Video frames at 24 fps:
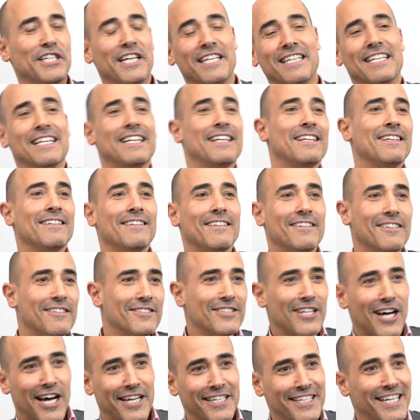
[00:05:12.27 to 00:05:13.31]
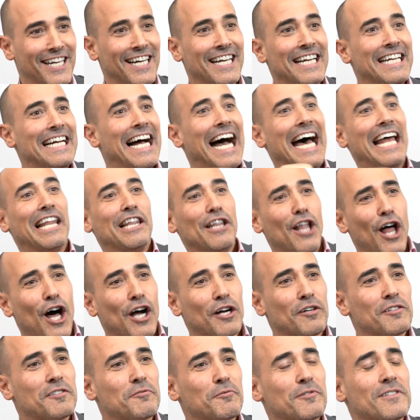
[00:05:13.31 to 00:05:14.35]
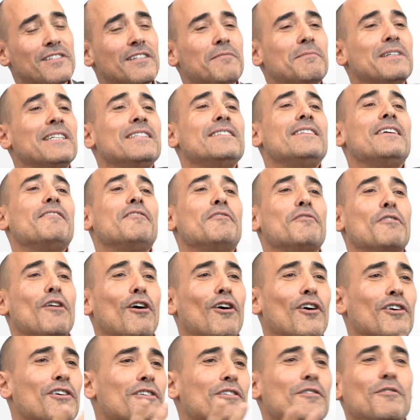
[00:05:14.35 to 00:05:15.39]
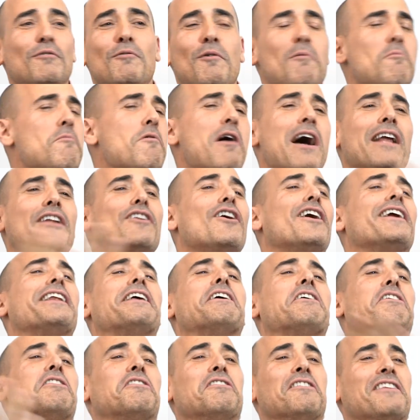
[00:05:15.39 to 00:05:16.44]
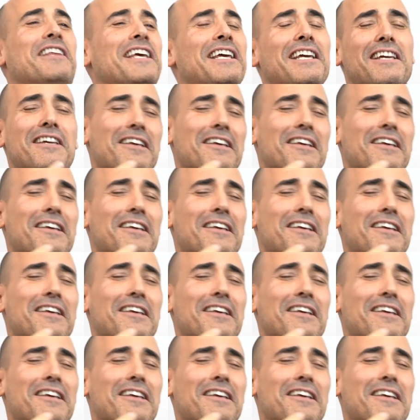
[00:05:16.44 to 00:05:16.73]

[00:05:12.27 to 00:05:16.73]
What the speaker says: and the little Nonna at Longos were saying, David Rocco, why not Italy?